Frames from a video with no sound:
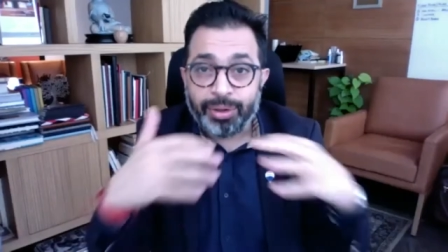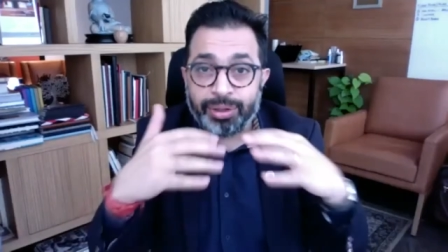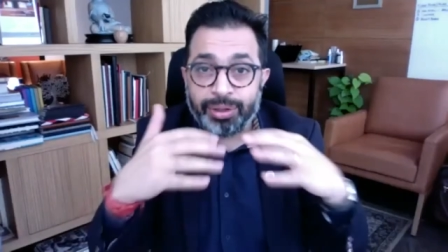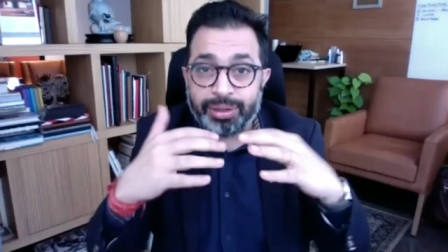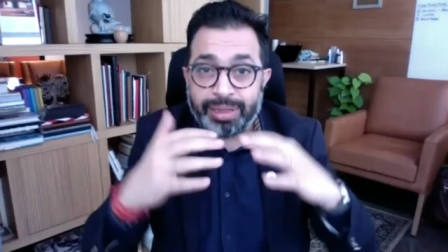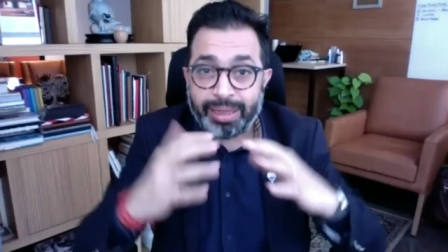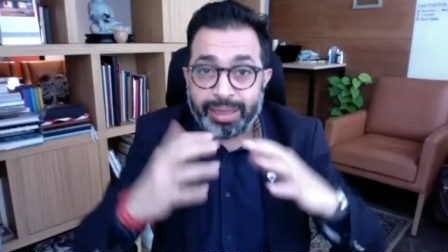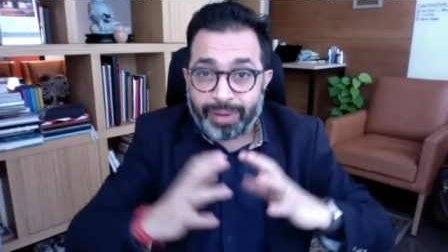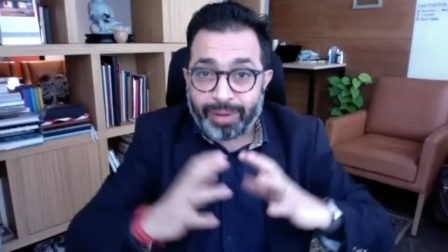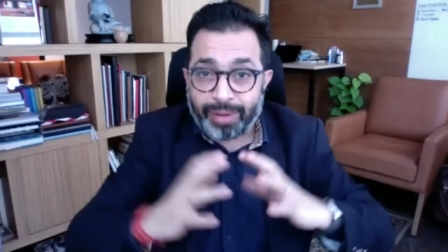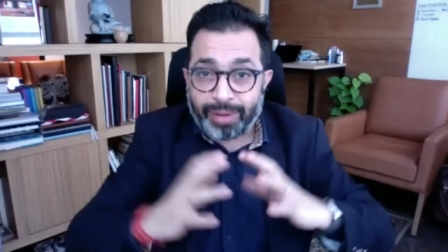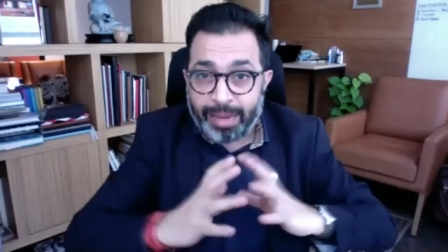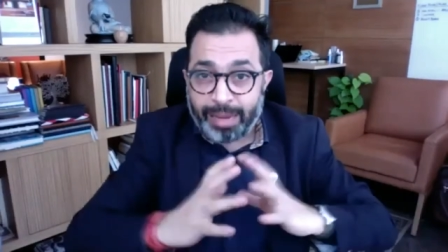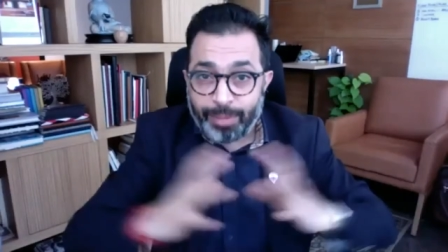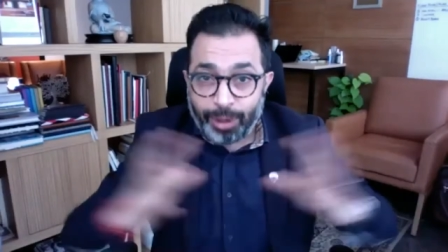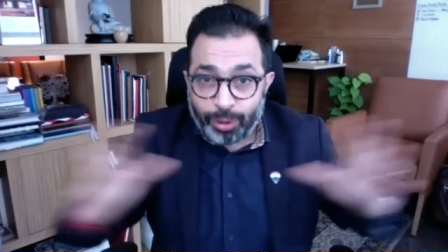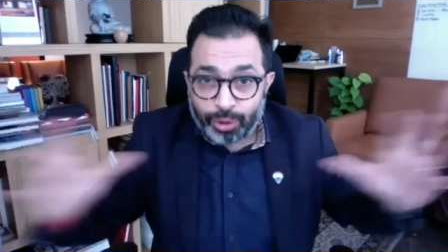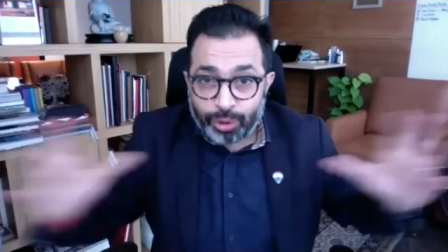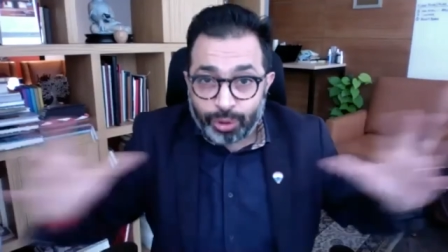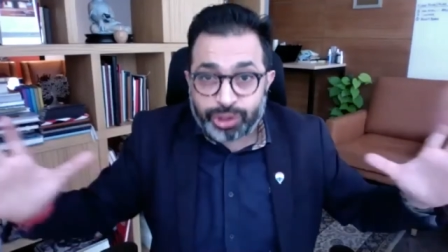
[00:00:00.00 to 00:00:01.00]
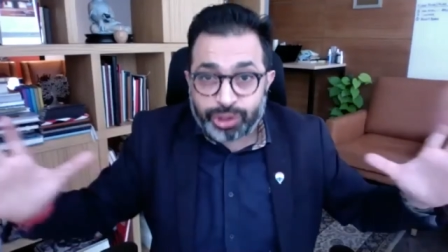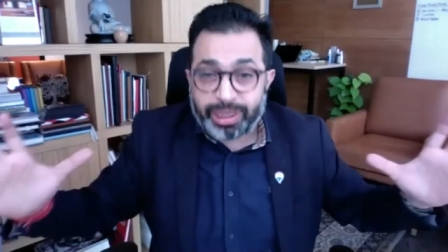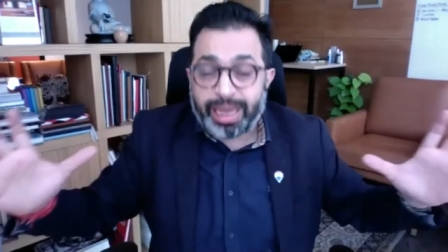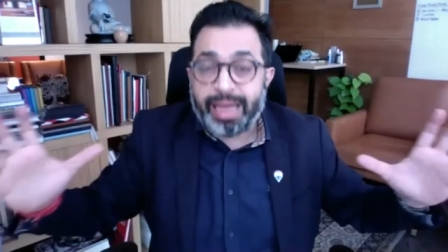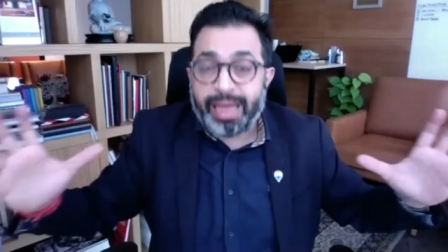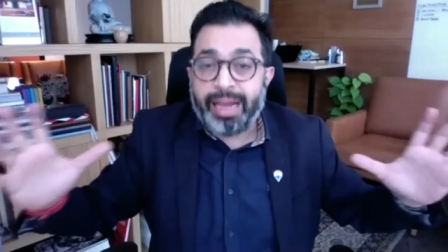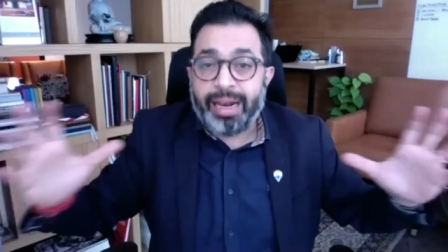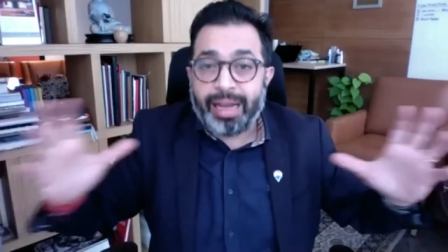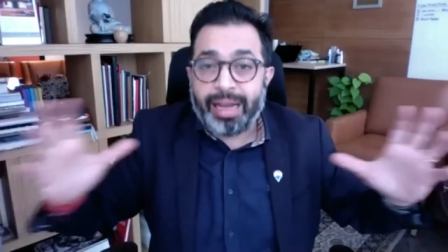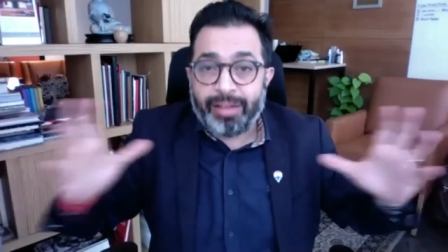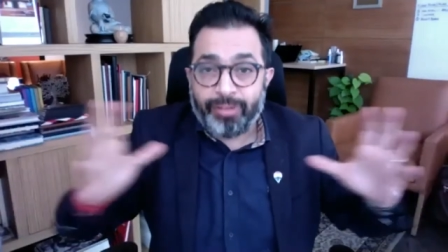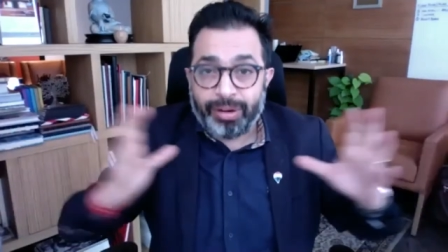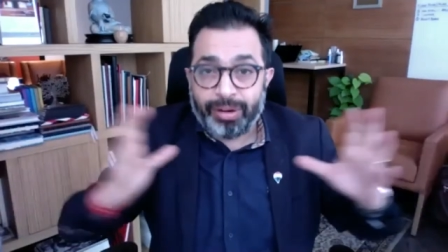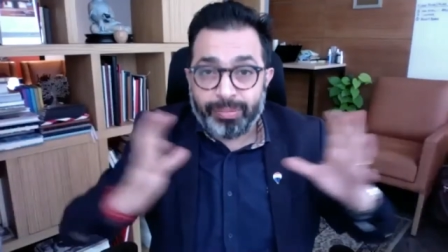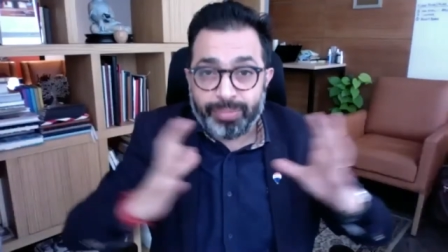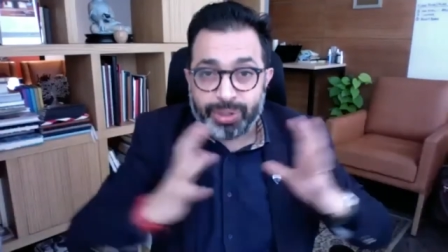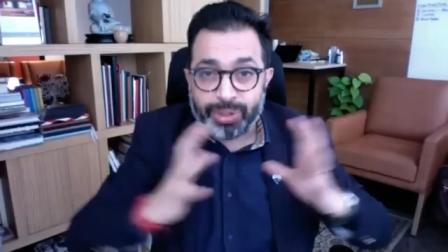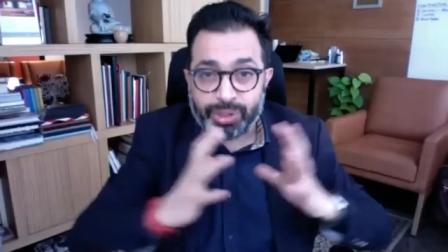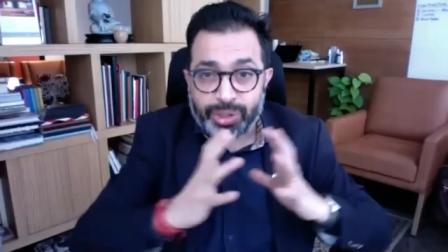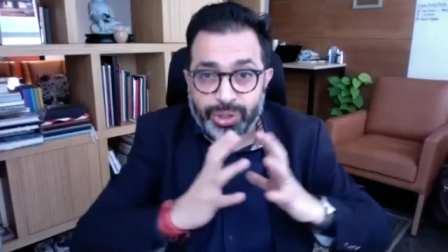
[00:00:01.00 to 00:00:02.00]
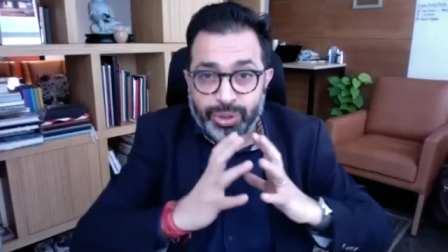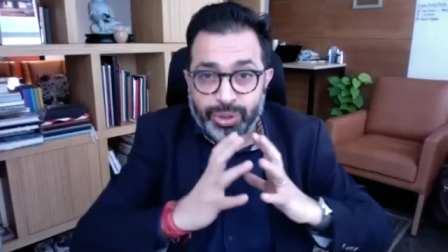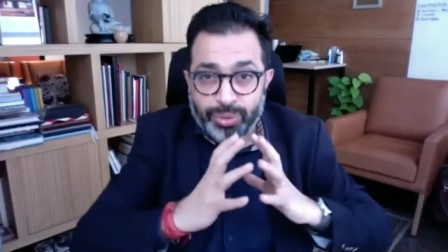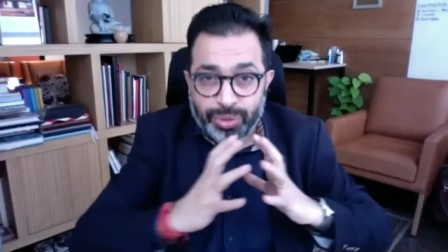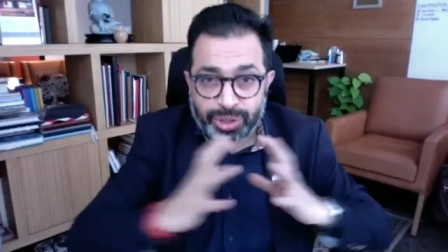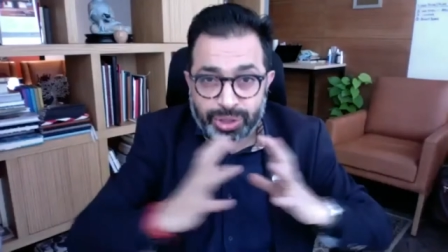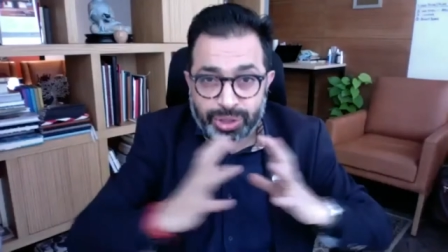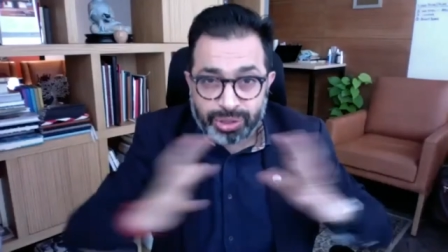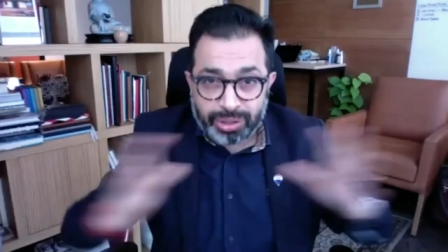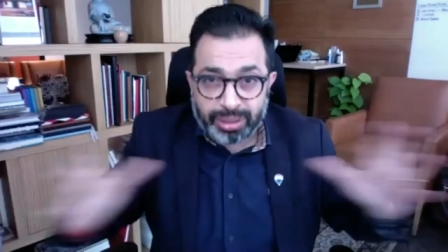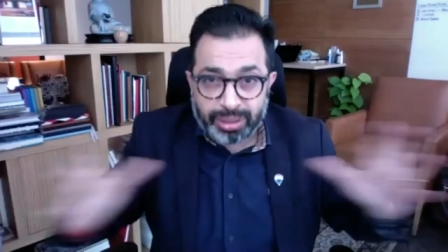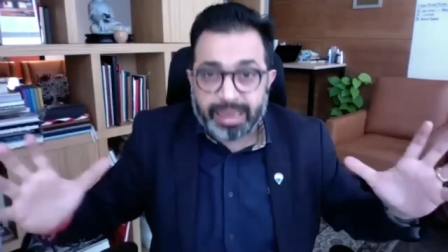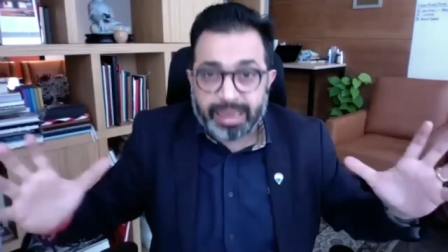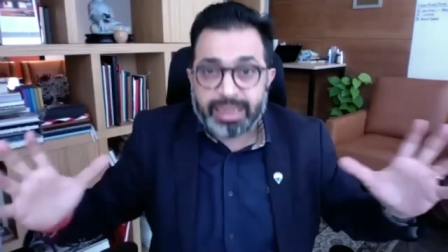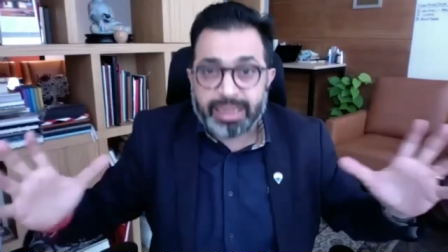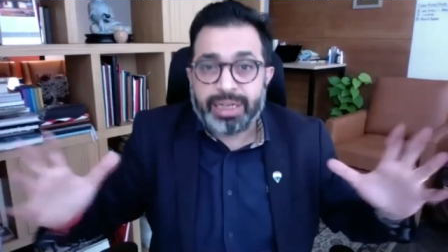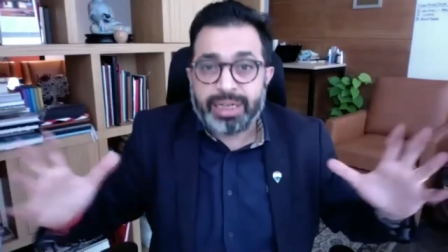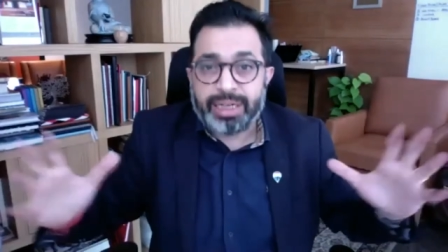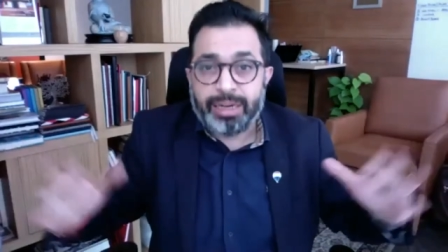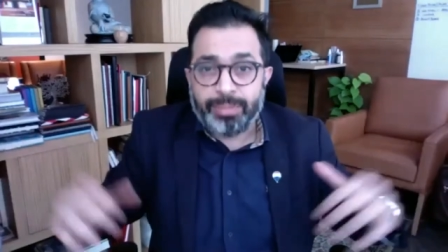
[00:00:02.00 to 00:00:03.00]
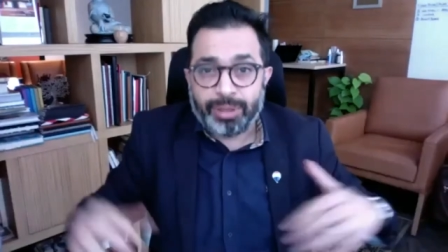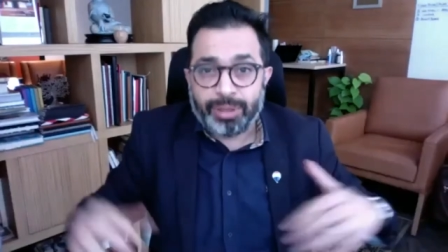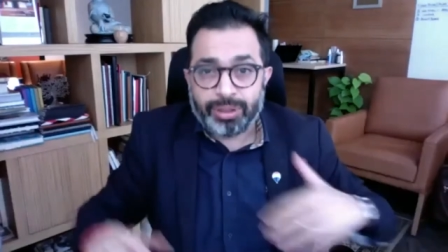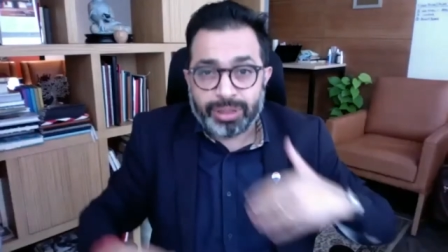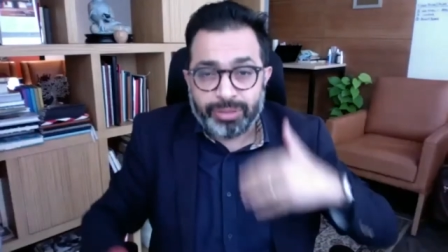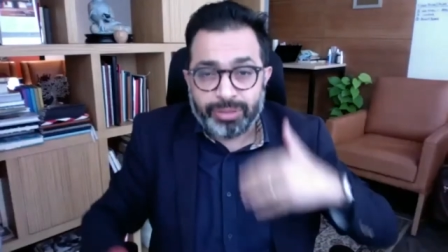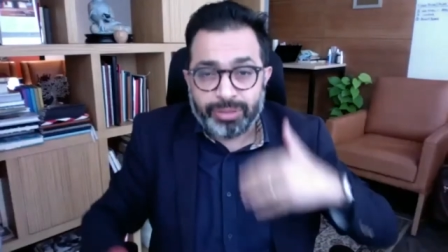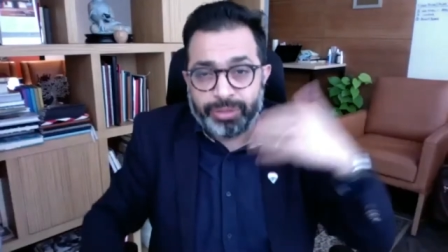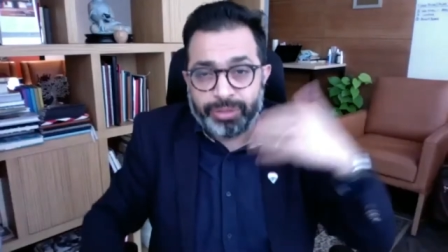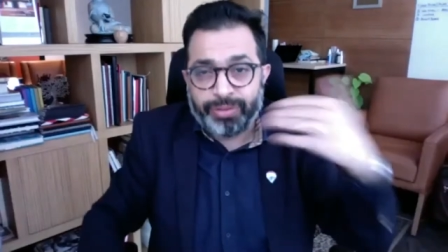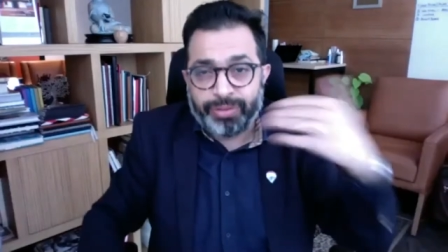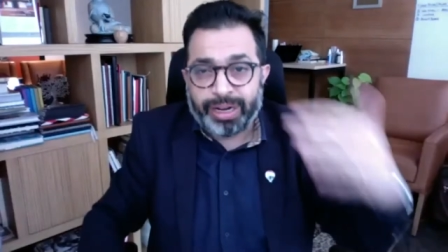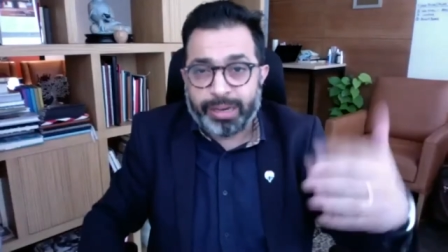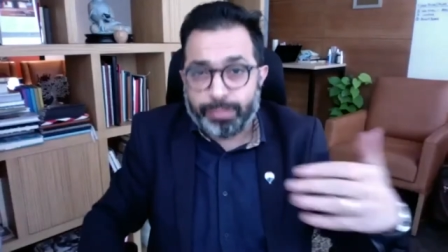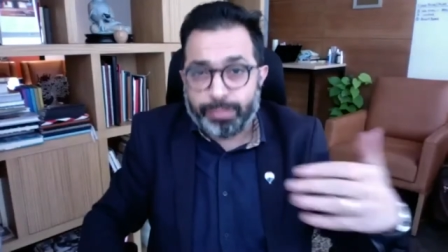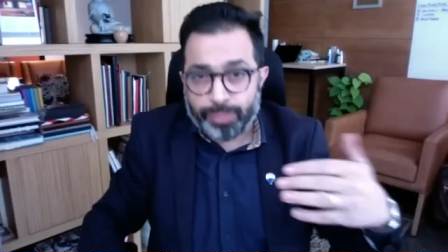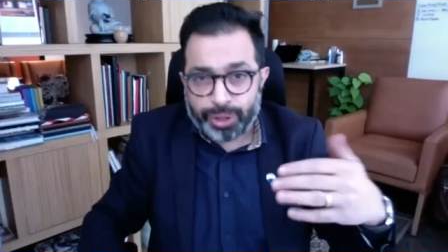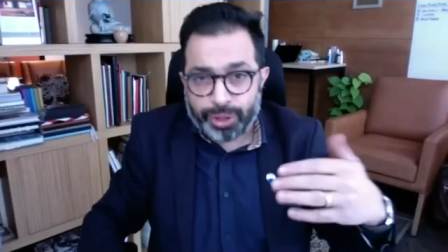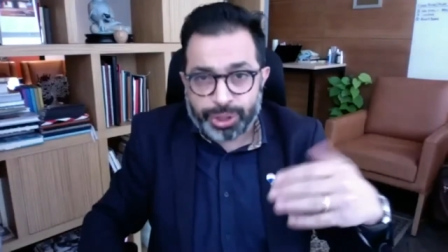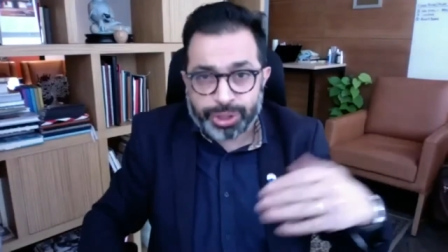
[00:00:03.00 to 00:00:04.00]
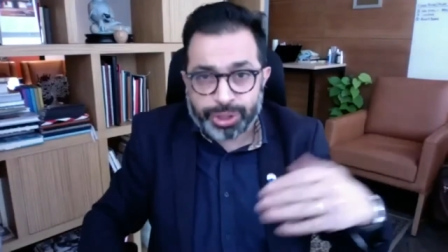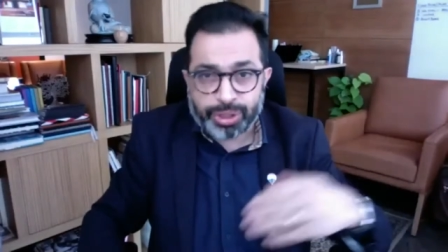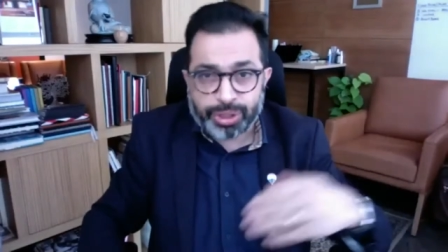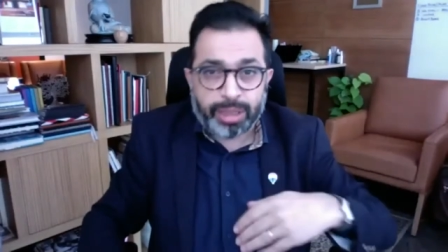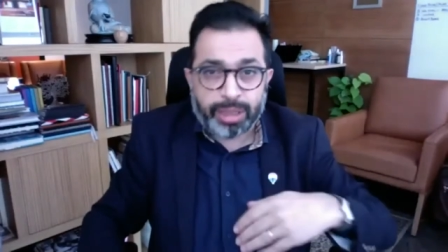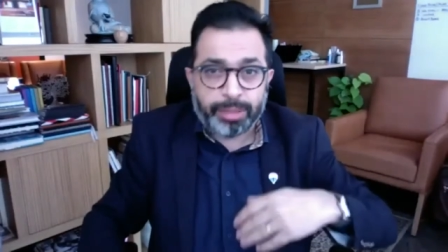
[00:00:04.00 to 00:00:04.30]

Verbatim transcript: they were able to scale every business to a certain extent because he was a very ambitious